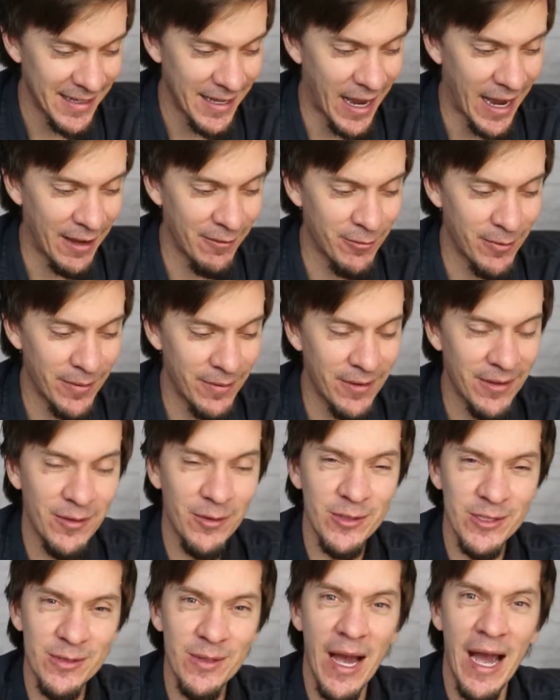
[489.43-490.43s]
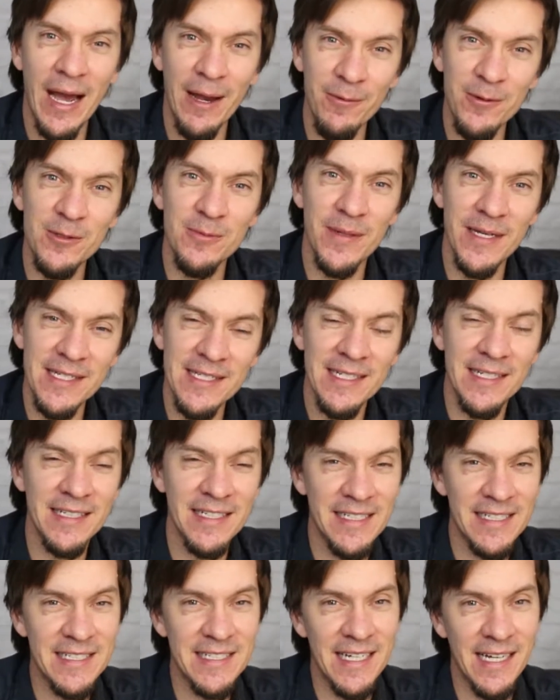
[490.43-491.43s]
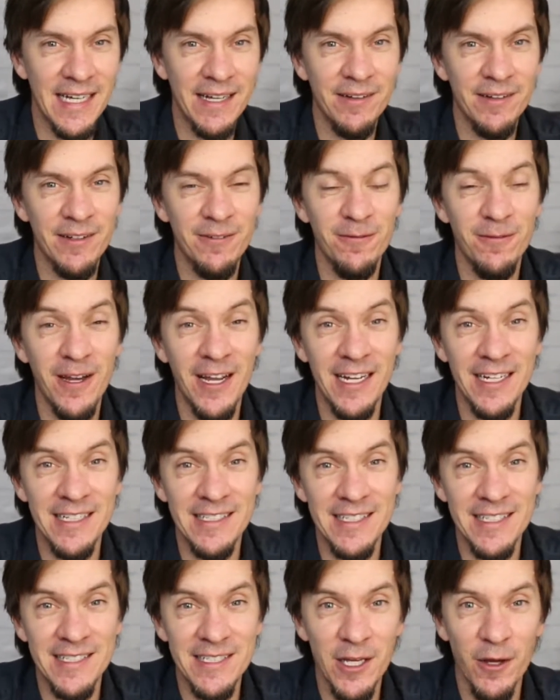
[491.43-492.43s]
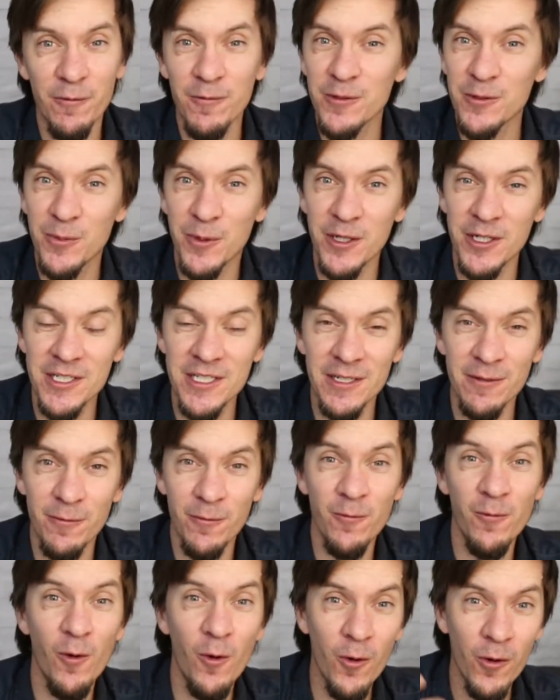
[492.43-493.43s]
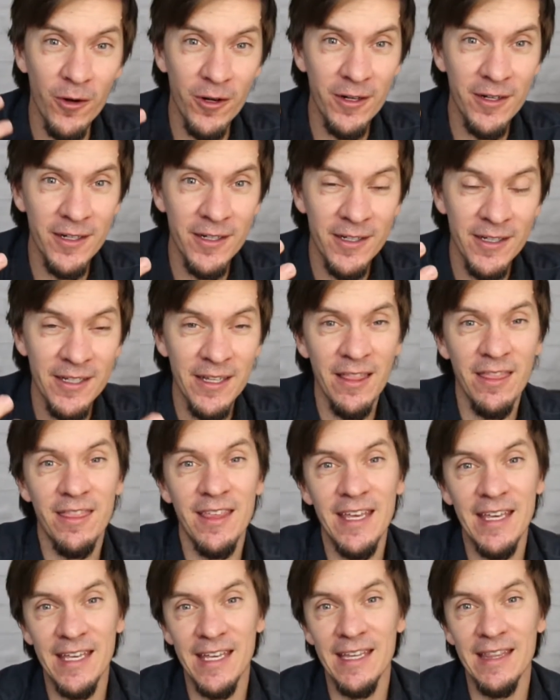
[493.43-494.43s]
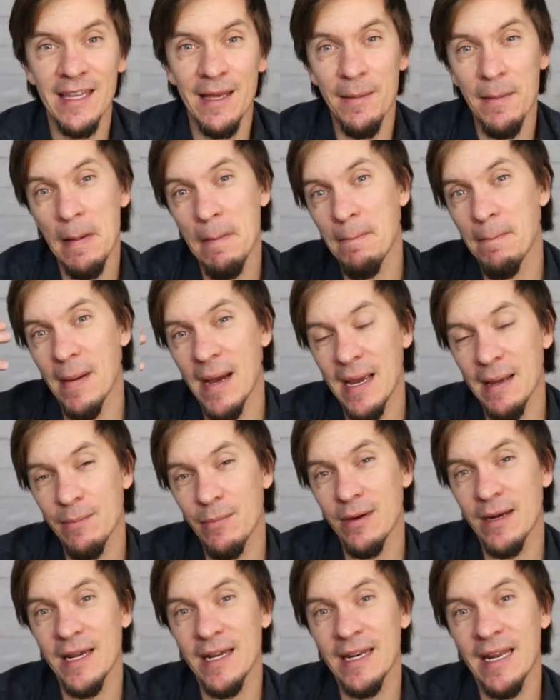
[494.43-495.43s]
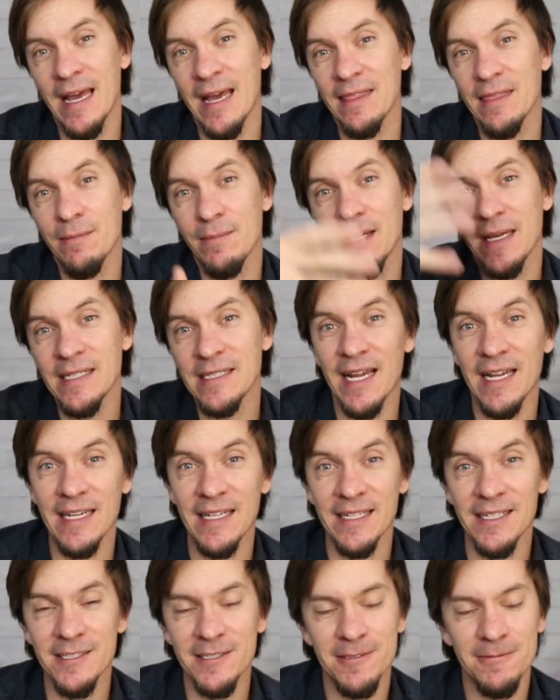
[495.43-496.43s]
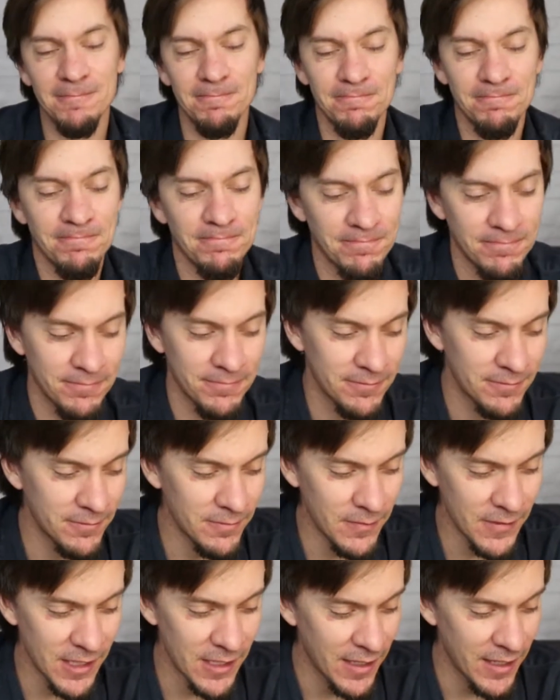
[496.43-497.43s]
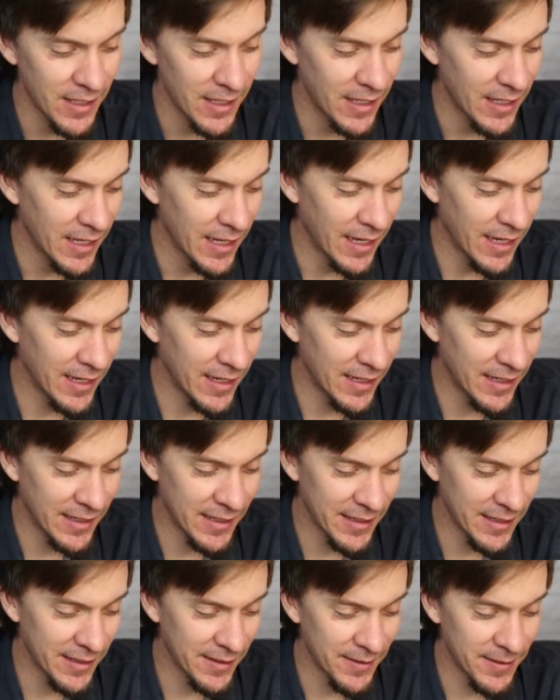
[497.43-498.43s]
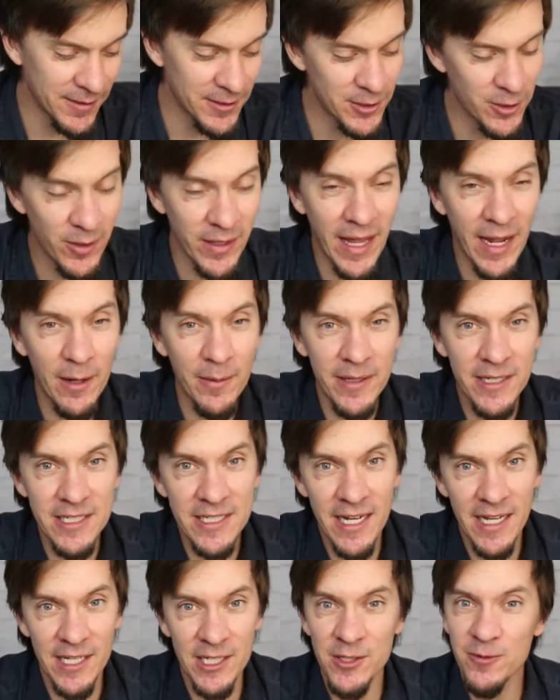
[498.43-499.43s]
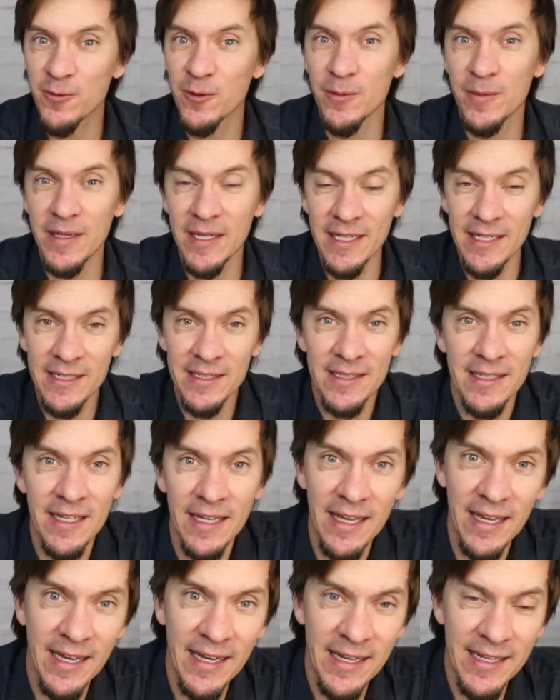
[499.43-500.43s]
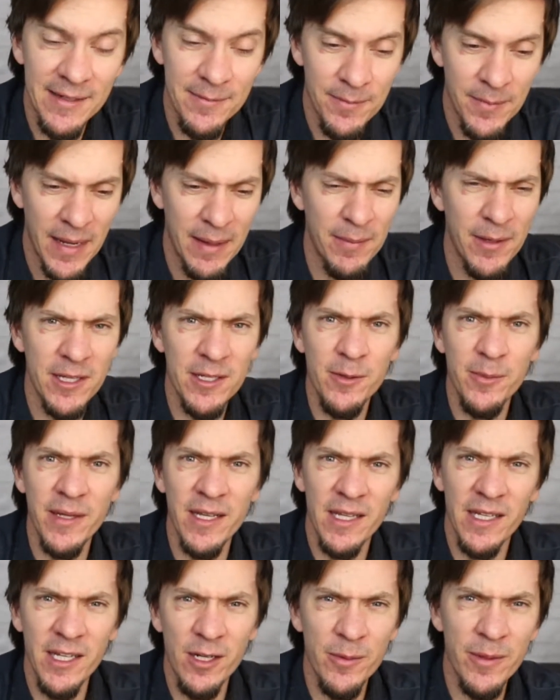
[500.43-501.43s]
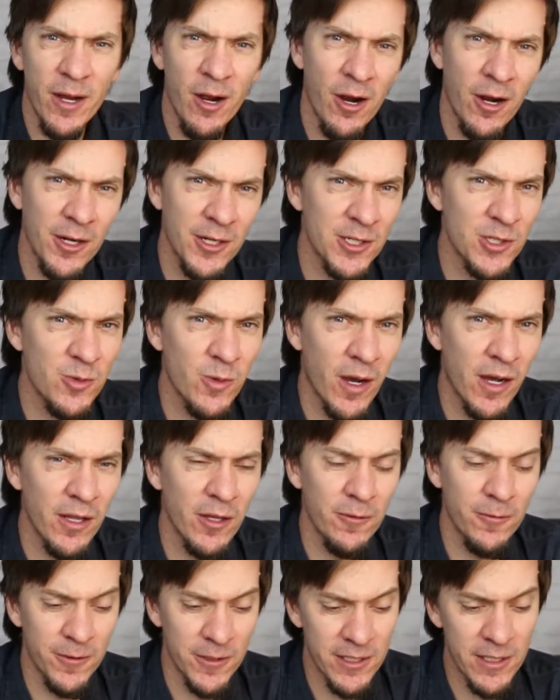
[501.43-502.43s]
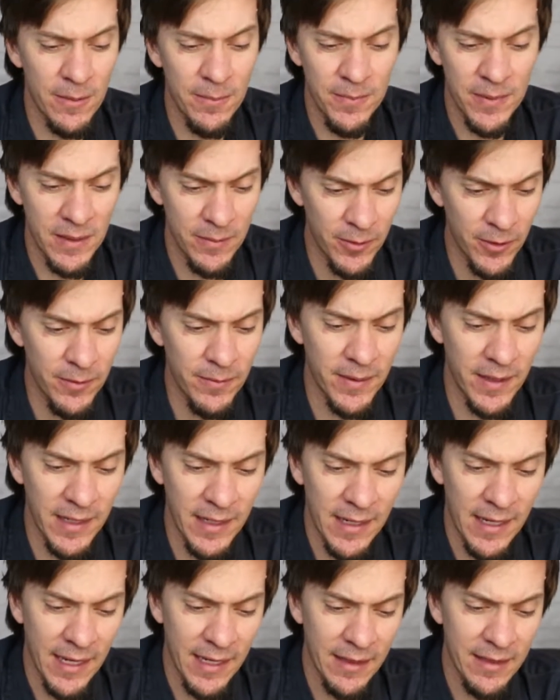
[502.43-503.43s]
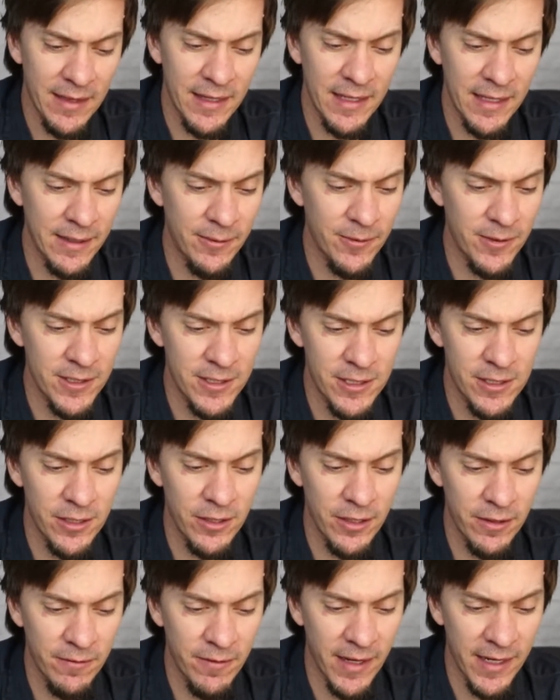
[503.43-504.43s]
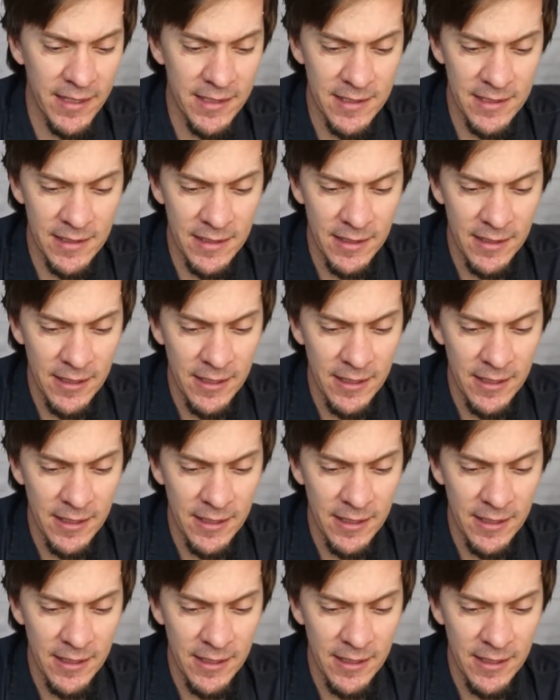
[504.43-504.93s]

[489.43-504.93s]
I was basically defined as a selfish person for thinking that my brain had the best ideas. So that'll be a challenge for me, and maybe it'll be a little bit hard to swallow for some people, but I think it was good advice.